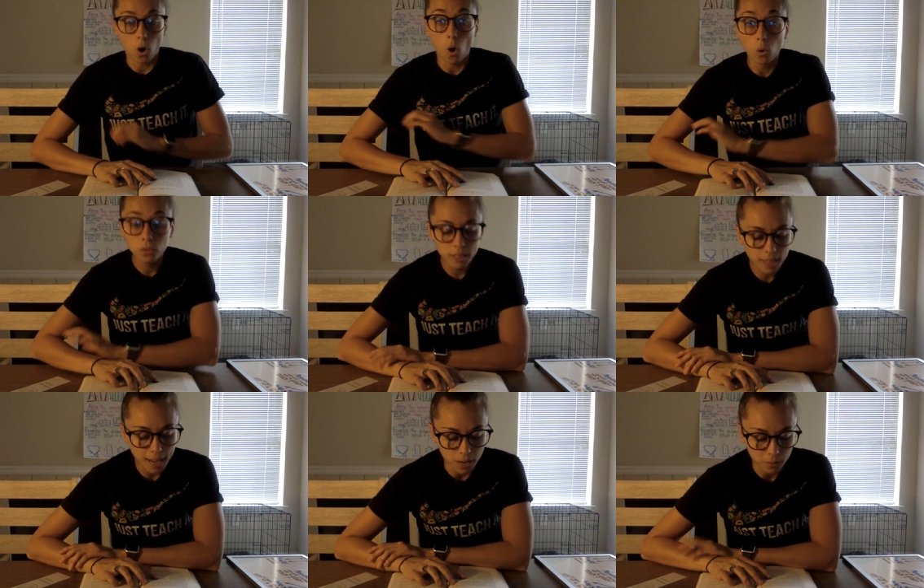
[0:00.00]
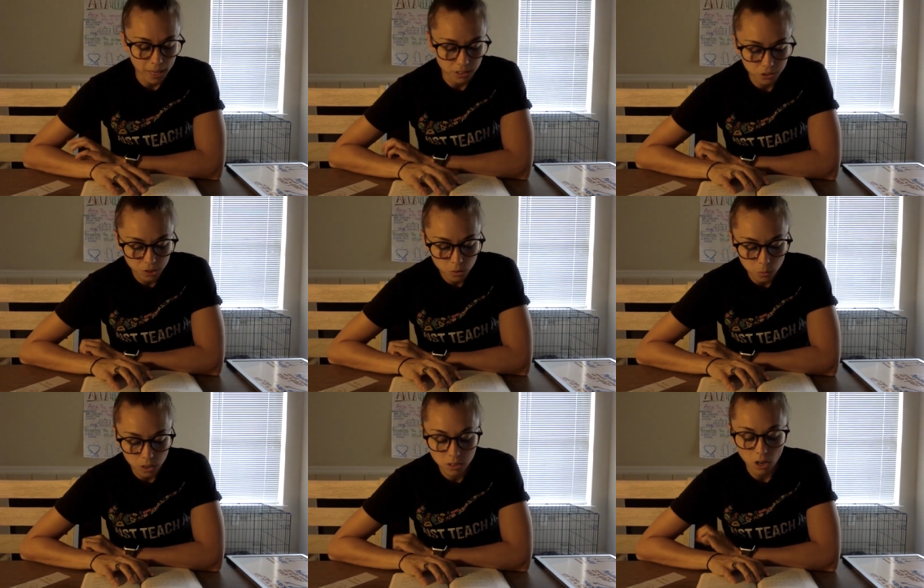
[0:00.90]
Only now, entering the
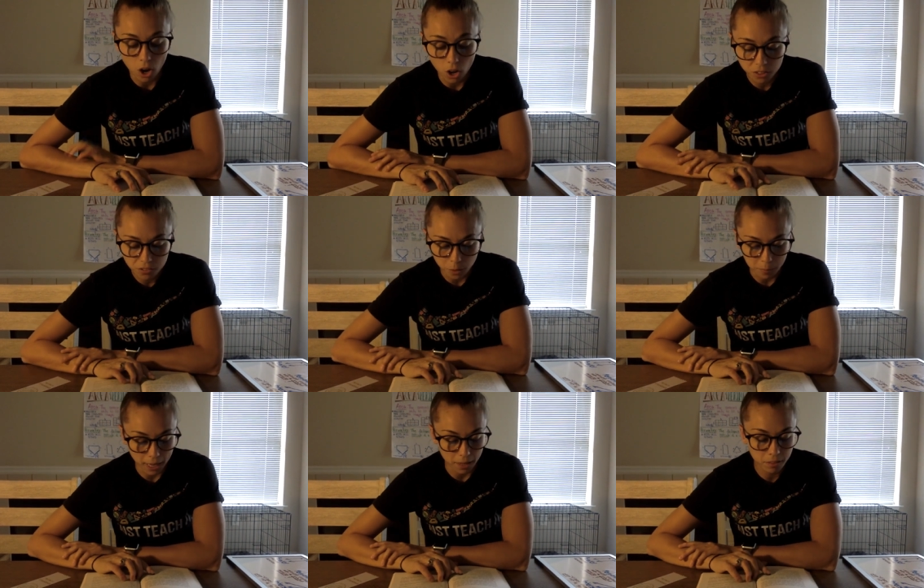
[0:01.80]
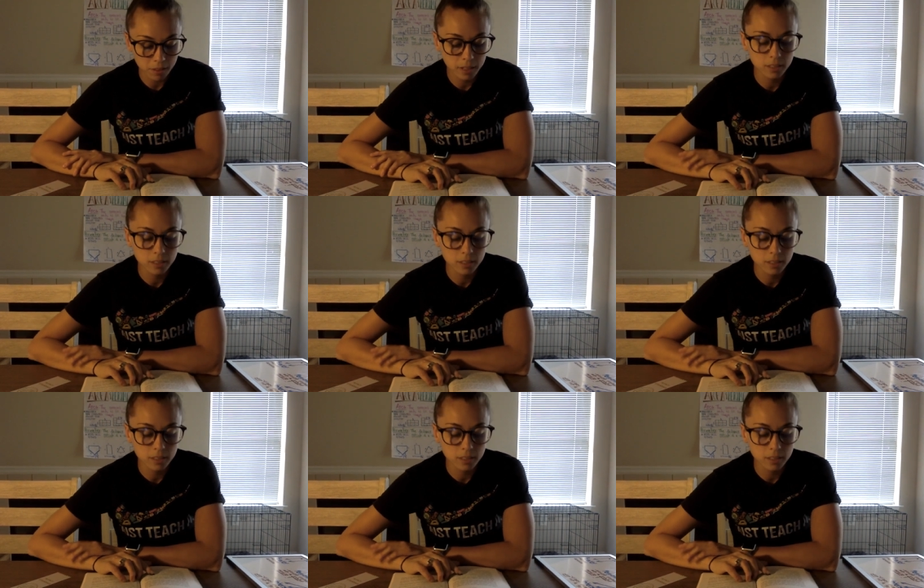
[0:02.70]
woods on the footpath,